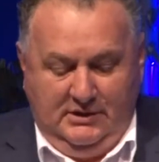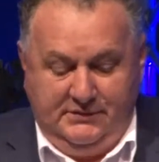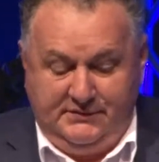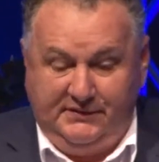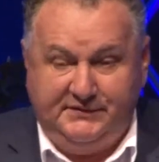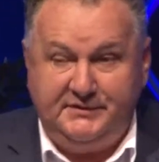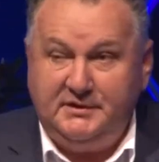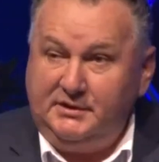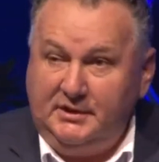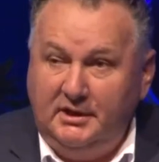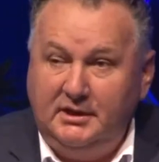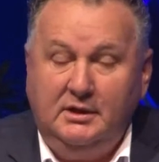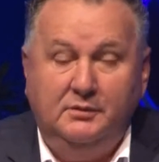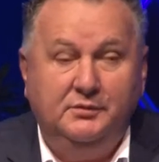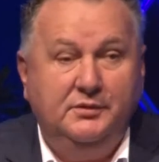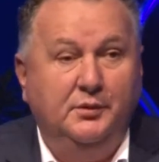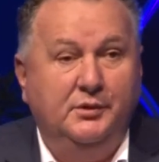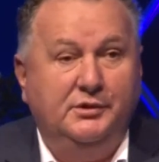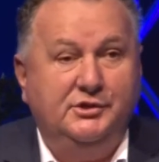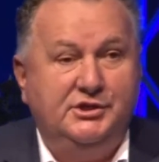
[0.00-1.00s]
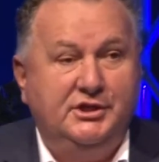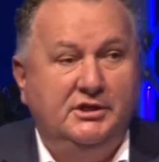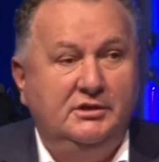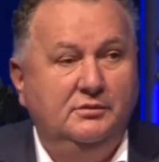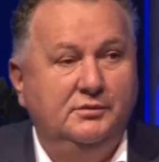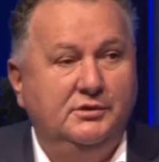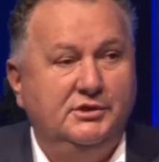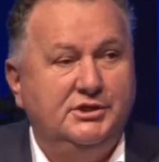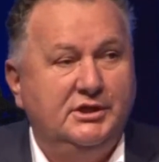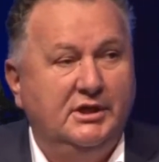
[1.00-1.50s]
So I said, no, we want
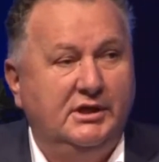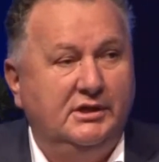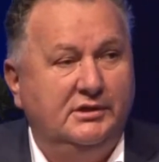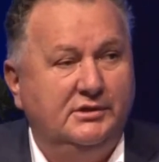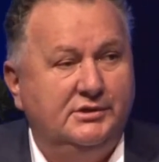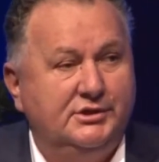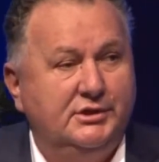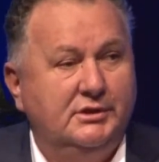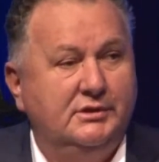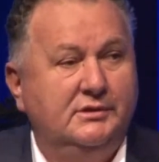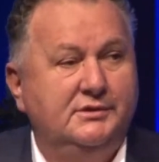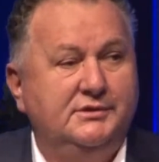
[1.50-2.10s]
genuine change.